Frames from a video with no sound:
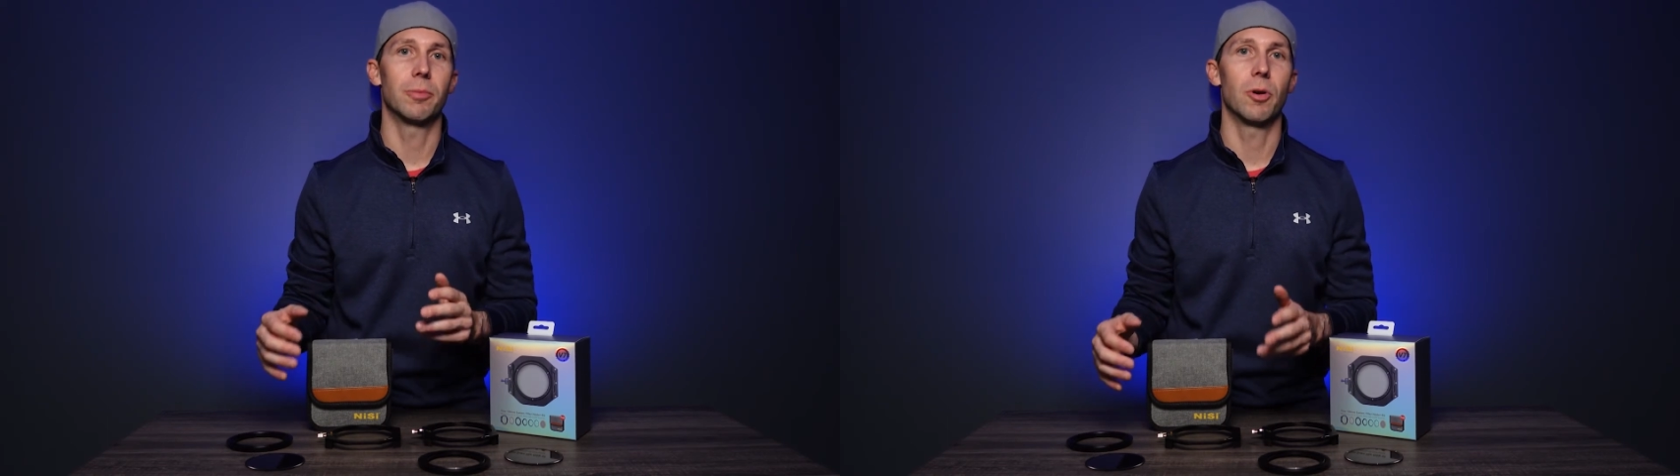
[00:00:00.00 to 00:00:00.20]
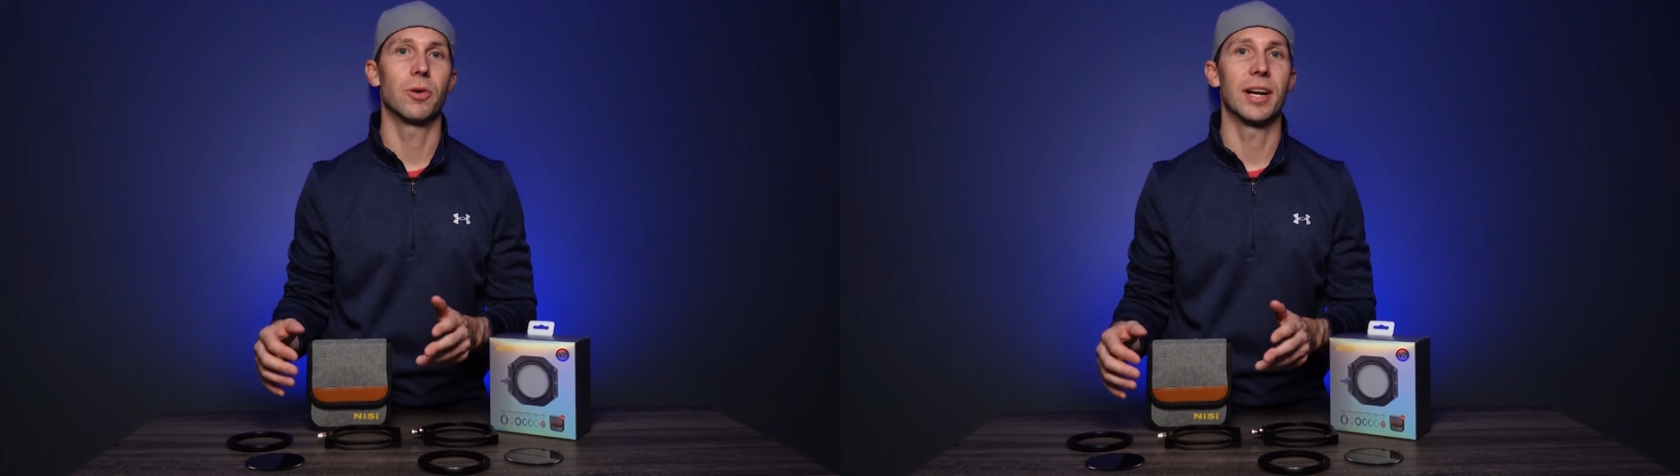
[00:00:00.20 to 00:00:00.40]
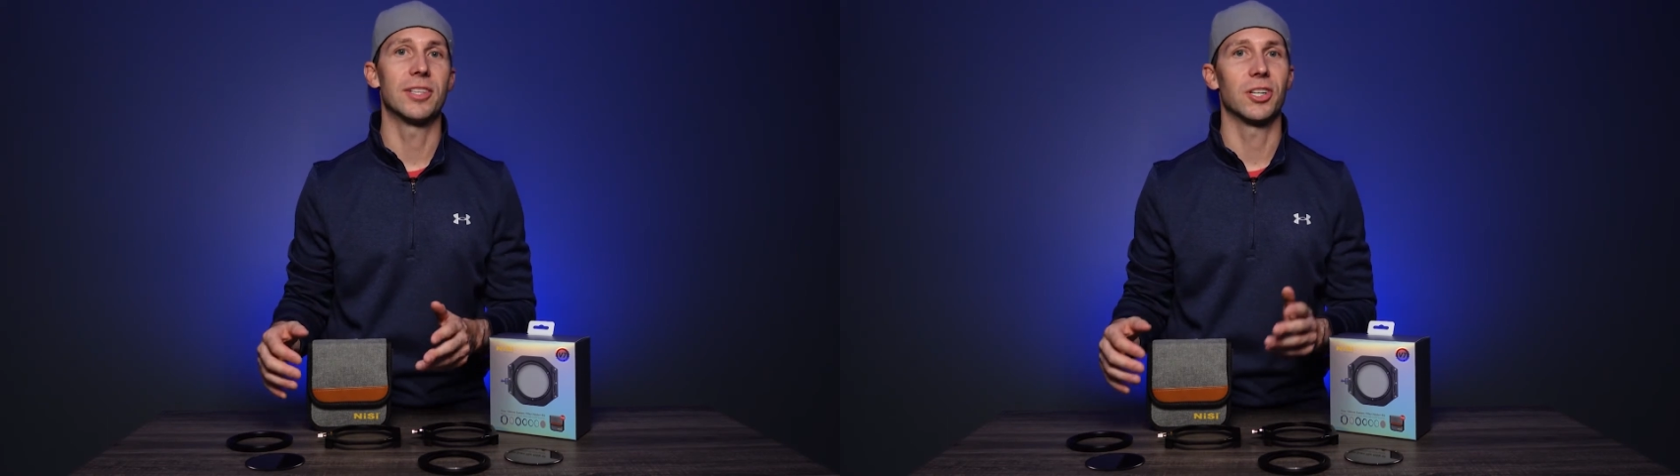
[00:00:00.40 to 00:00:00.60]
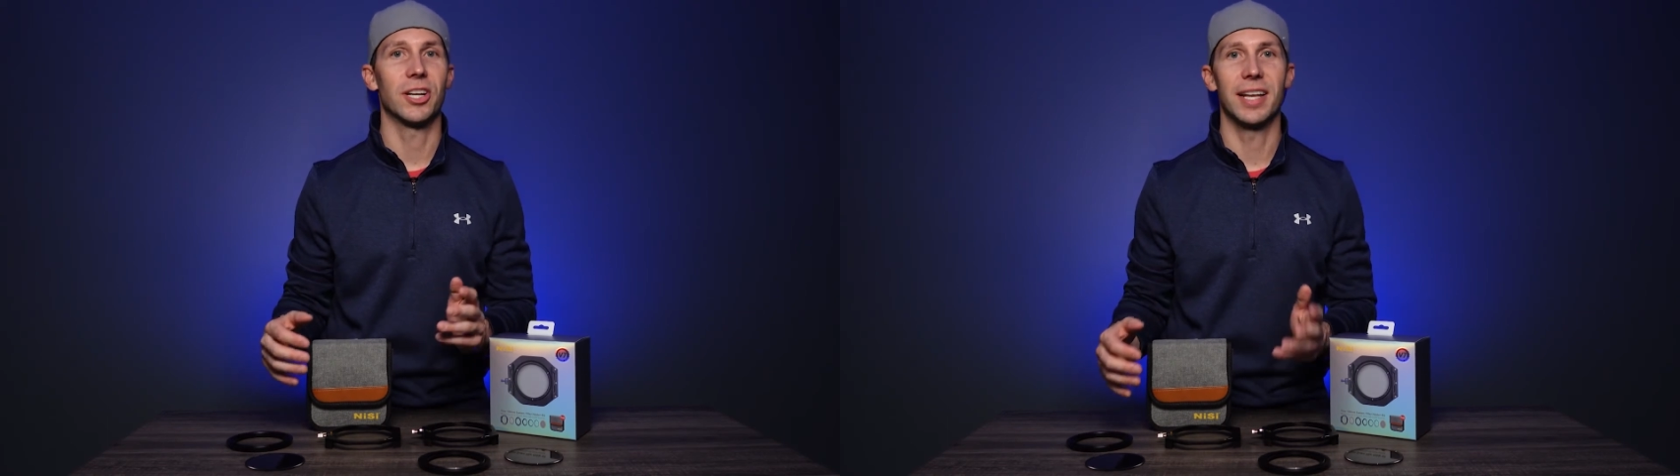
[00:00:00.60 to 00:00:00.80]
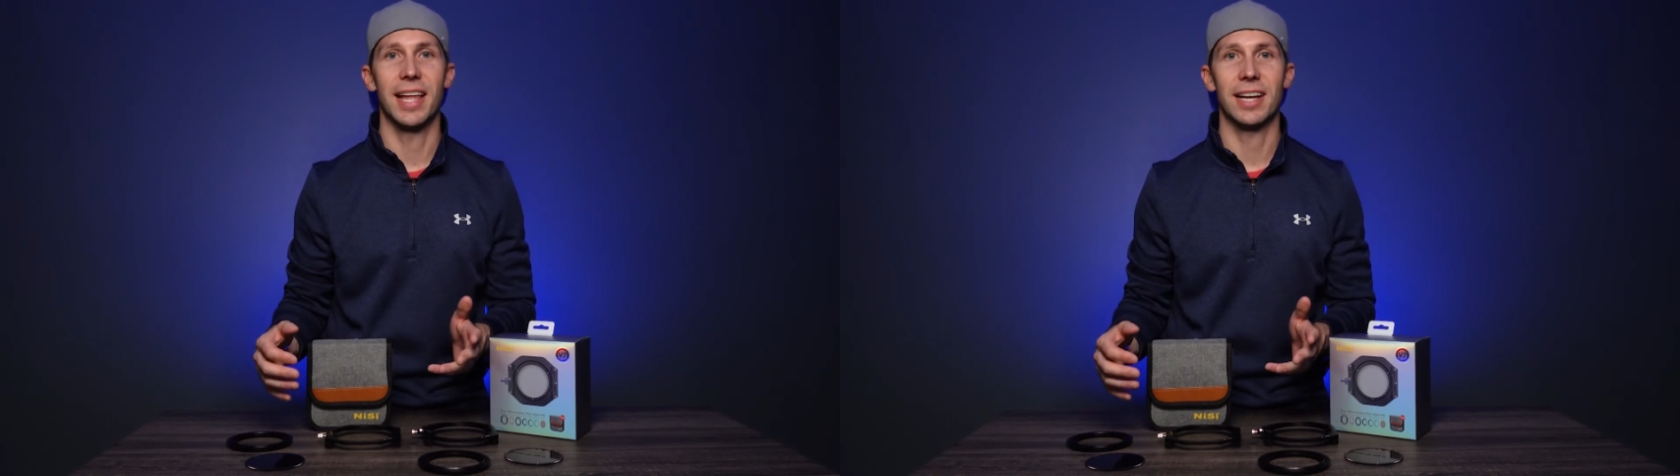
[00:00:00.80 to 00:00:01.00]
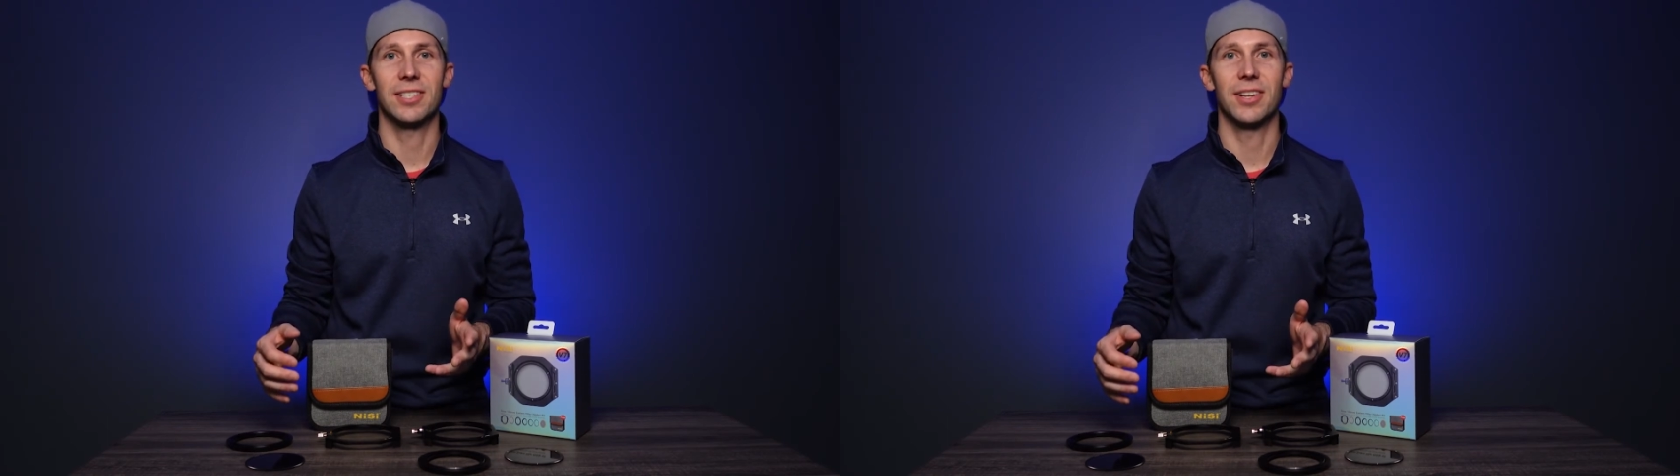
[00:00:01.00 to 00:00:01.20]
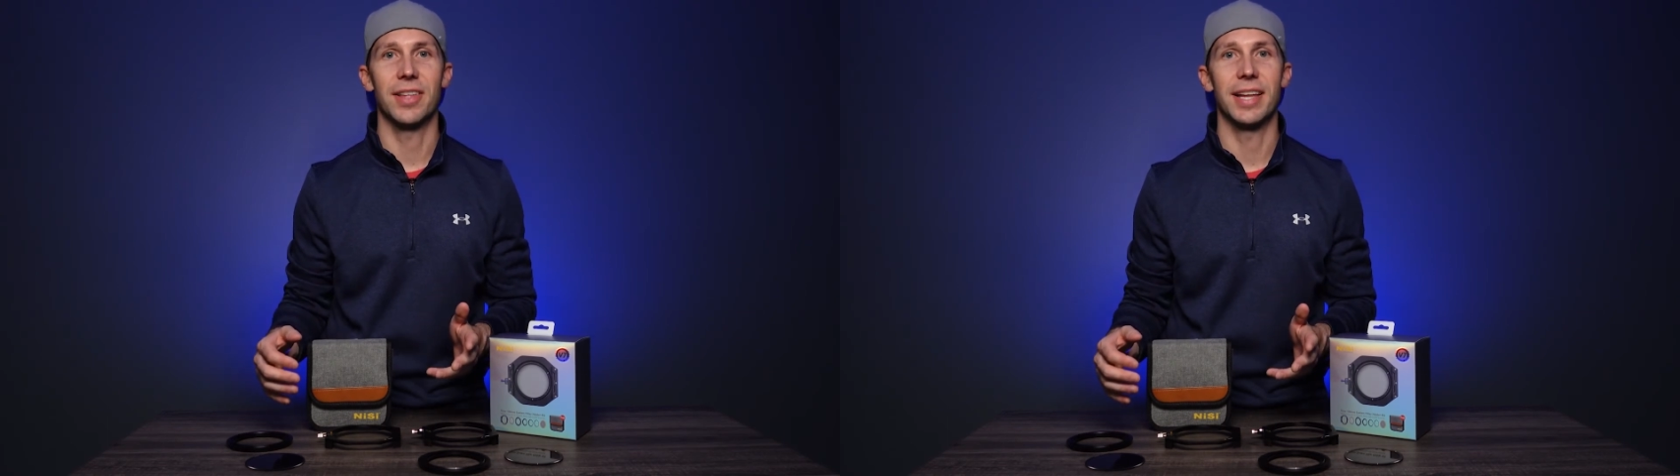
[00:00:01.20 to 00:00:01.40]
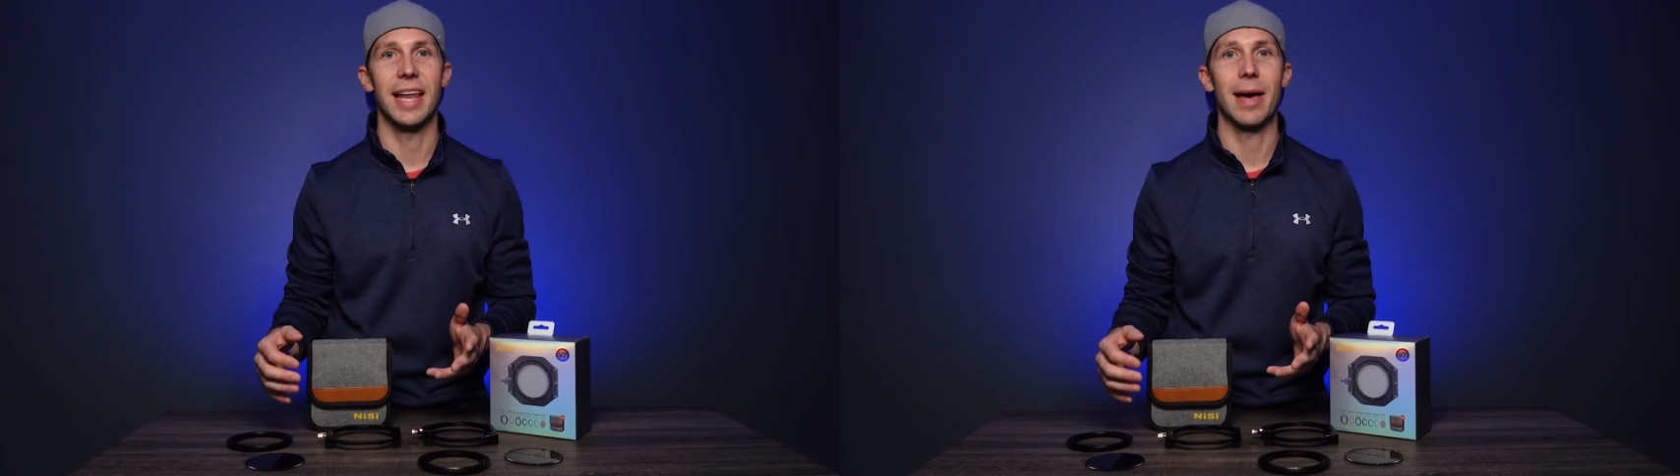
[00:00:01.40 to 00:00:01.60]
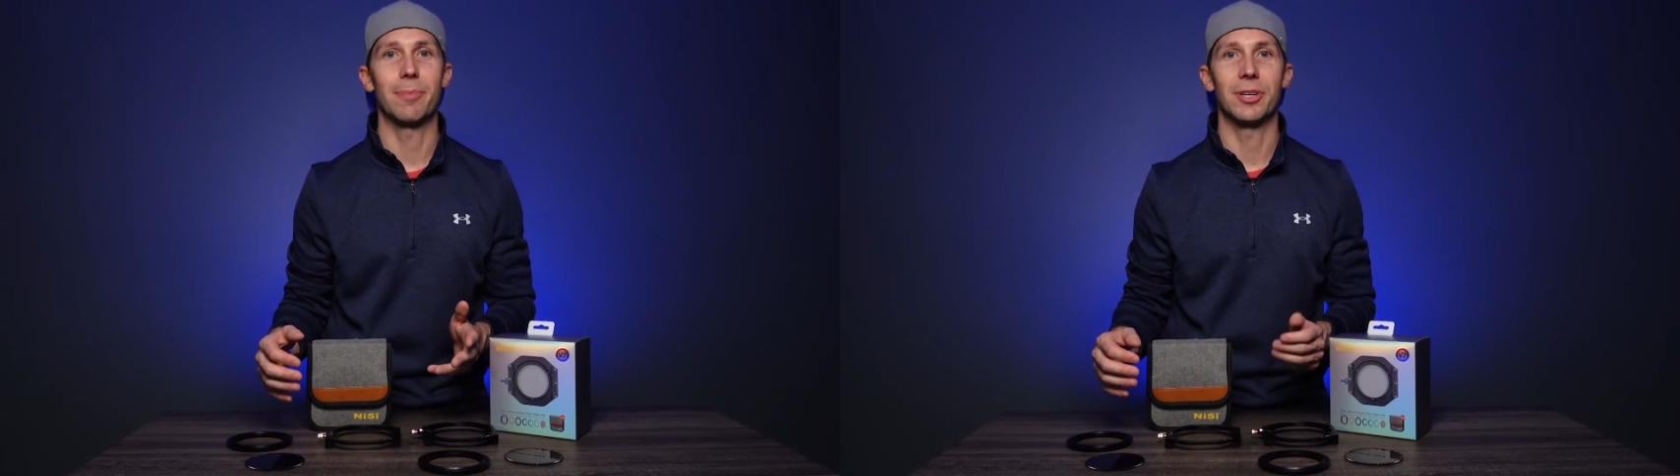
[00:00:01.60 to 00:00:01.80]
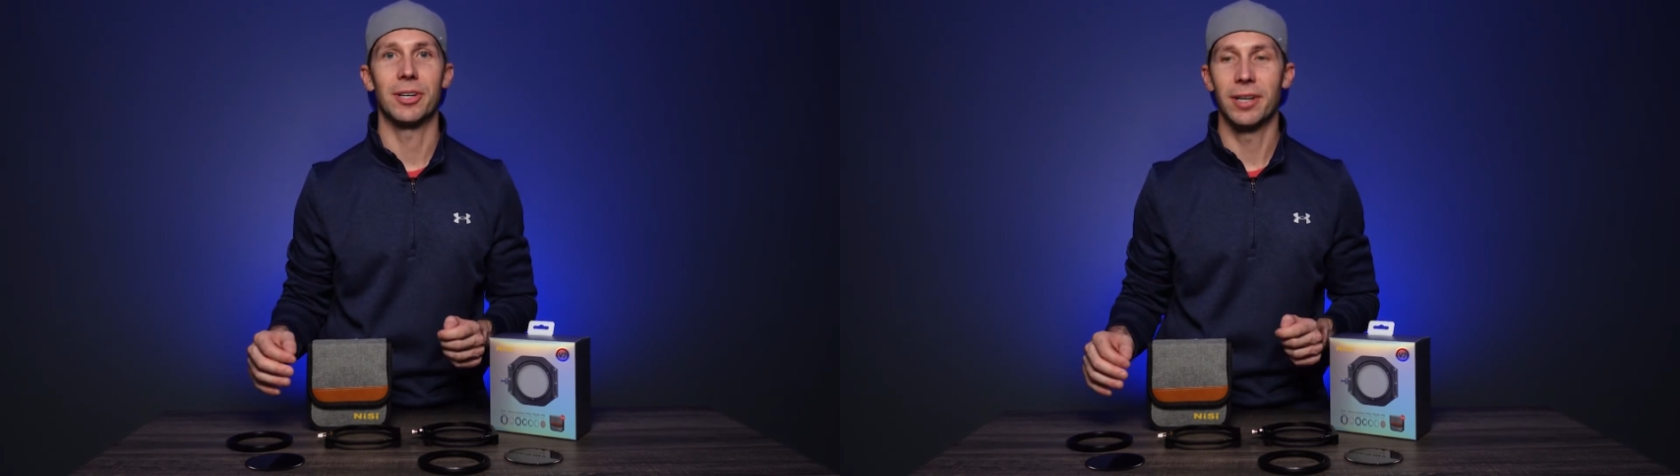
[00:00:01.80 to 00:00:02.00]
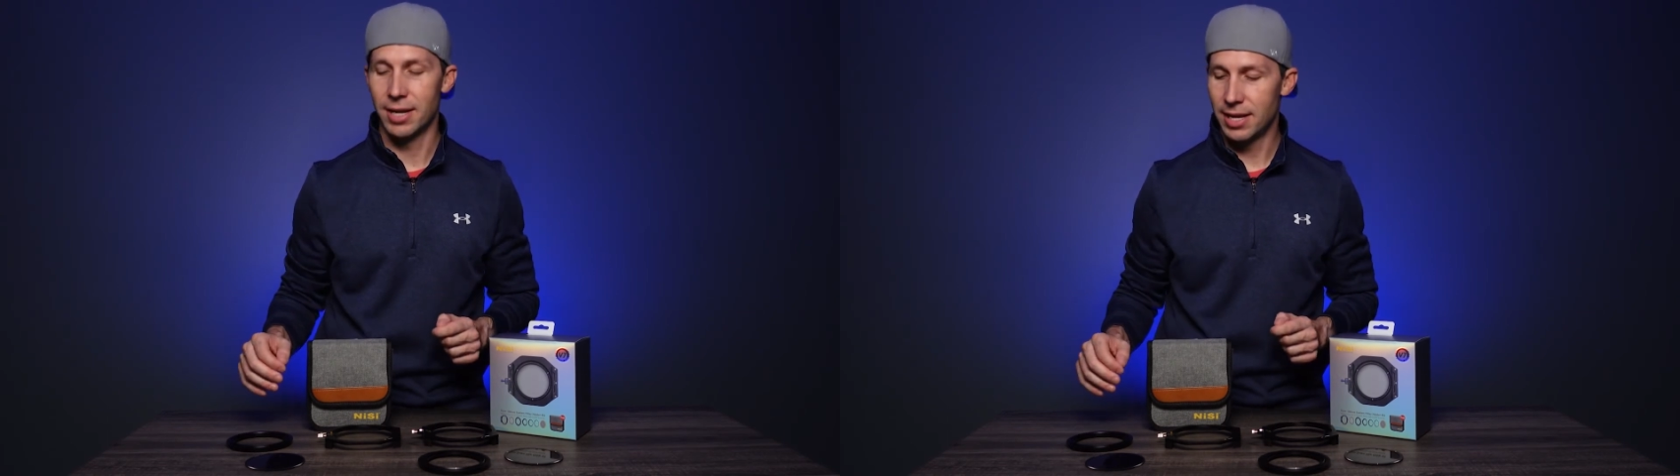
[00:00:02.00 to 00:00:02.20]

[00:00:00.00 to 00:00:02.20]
polarizer connects to the adapter.